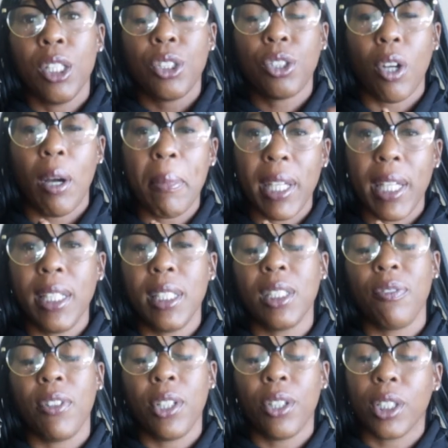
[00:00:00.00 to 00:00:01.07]
So I'm going to end
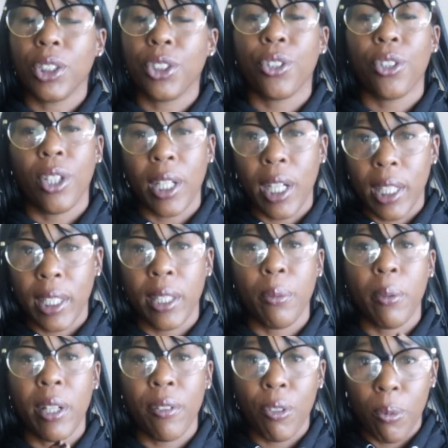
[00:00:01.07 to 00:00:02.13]
this video, because your girl got to
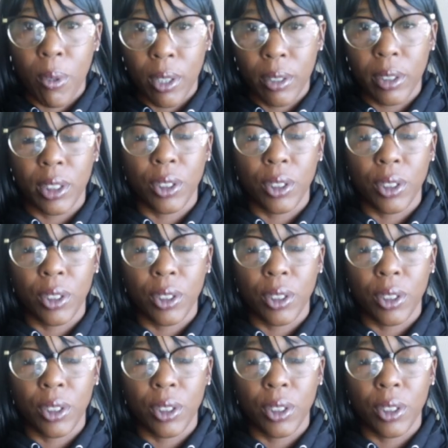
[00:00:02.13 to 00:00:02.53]
get ready for work.